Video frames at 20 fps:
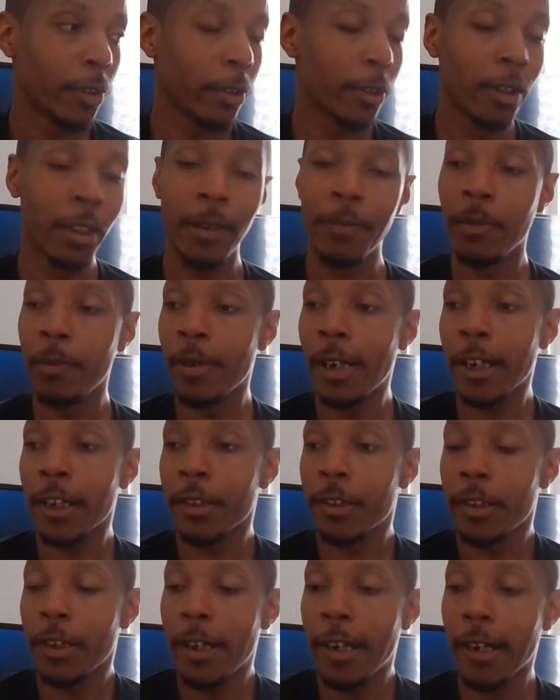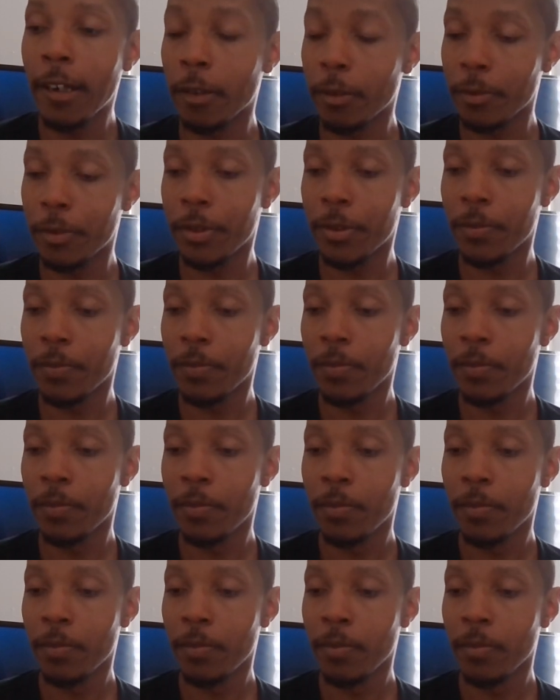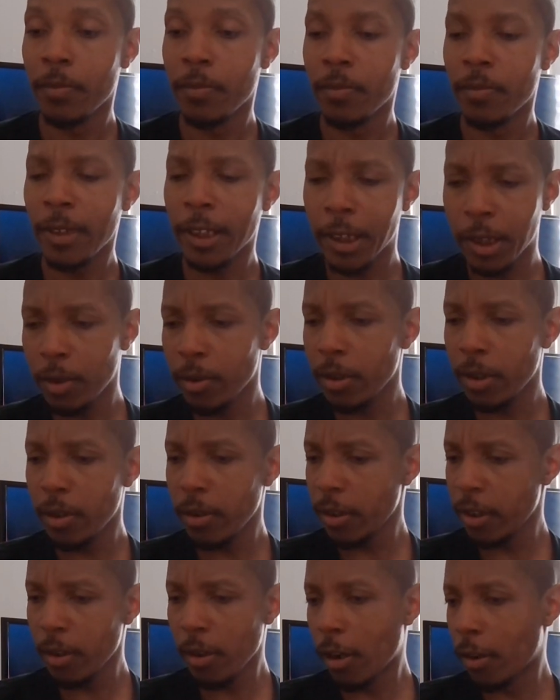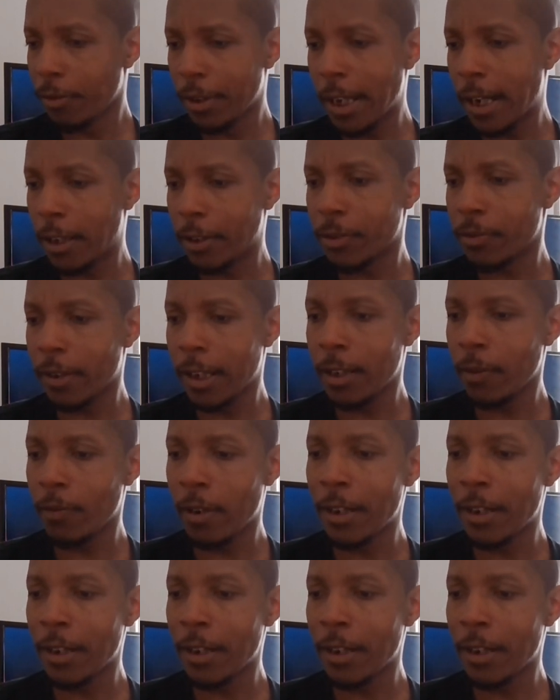You can let me back into the house. Like, you, you, you own the house, right?